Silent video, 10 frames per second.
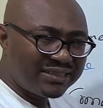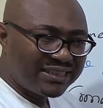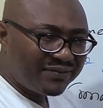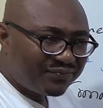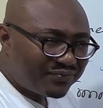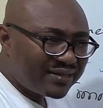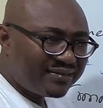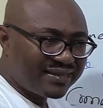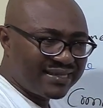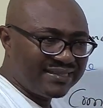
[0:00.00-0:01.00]

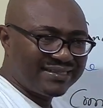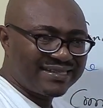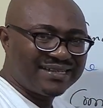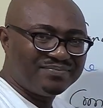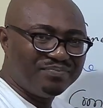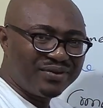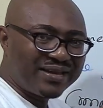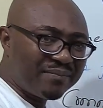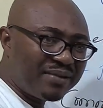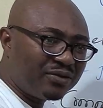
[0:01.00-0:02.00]
different things that bring
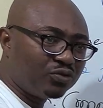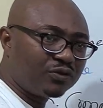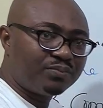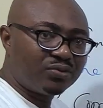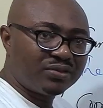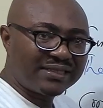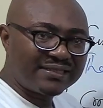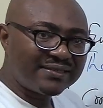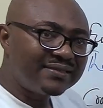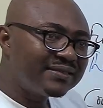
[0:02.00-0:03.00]
about those
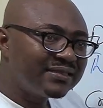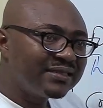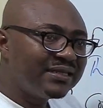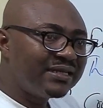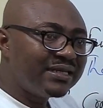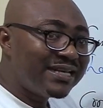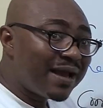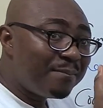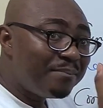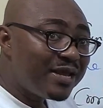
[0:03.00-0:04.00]
processes. They are
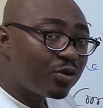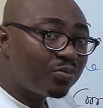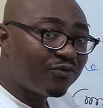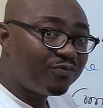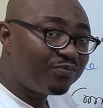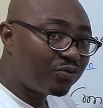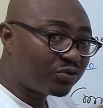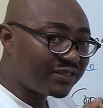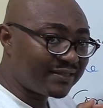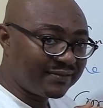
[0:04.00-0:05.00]
made up of
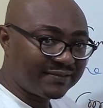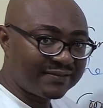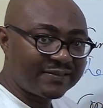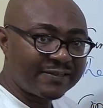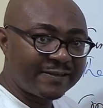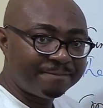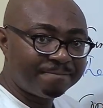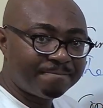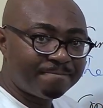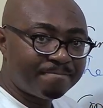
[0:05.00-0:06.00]
proteins.
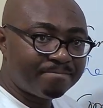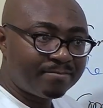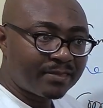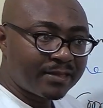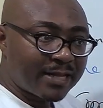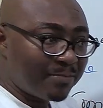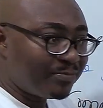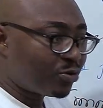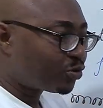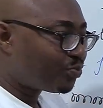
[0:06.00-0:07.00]
And
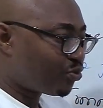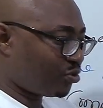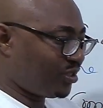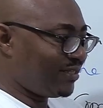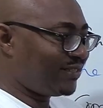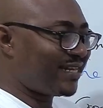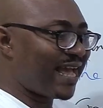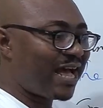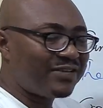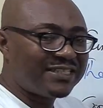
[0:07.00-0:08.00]
because proteins, they
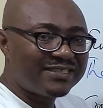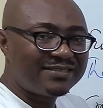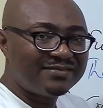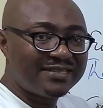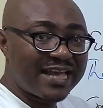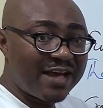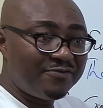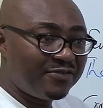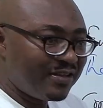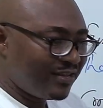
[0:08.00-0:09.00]

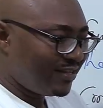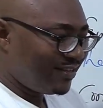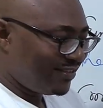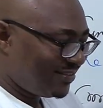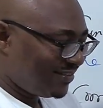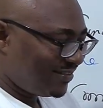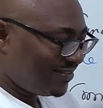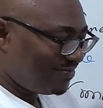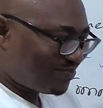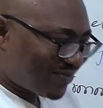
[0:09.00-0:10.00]
have
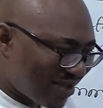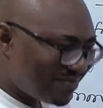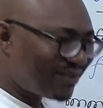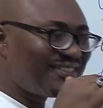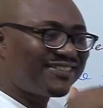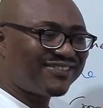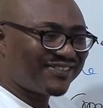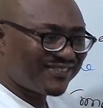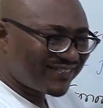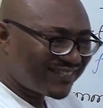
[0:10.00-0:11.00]
primary
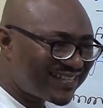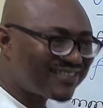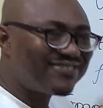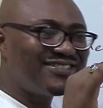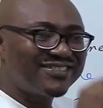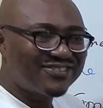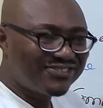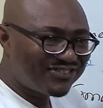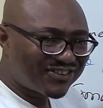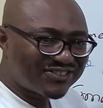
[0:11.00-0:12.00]
structure, secondary
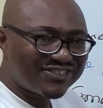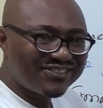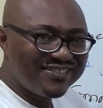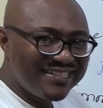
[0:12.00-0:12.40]
structure,